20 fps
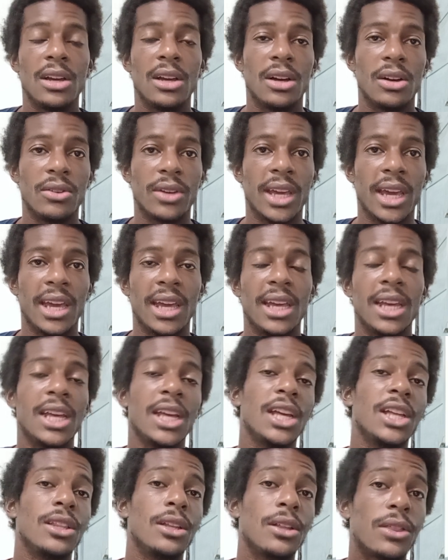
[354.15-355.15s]
Okay.
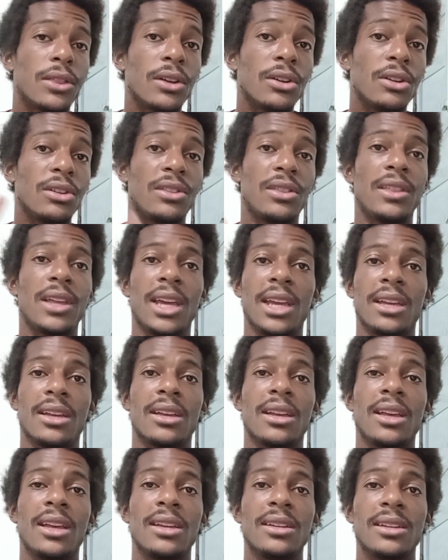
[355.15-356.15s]
The third thing
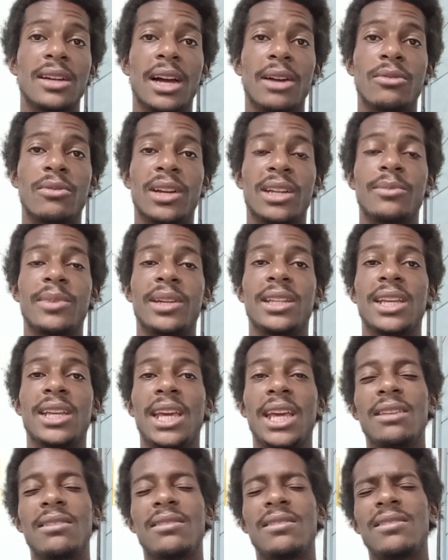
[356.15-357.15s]
I recommend
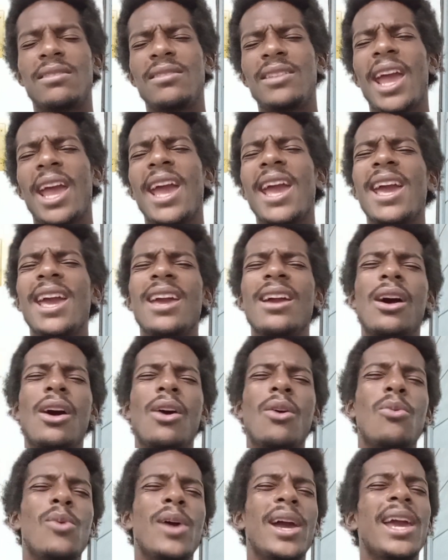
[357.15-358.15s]
is stay
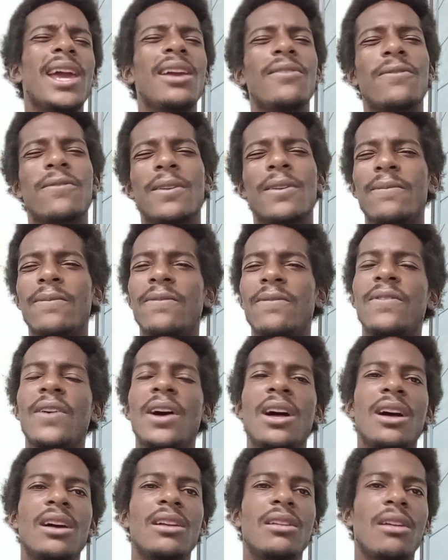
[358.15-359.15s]
away from
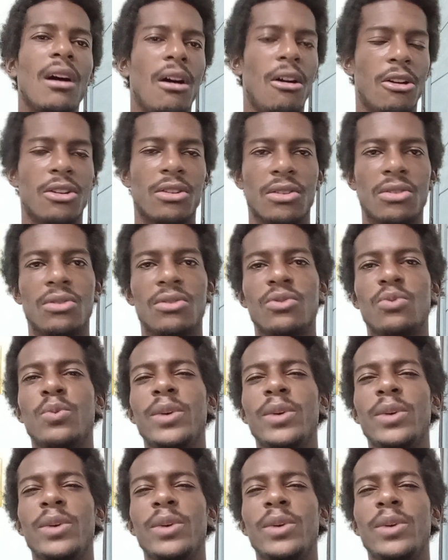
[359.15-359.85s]
FUD articles.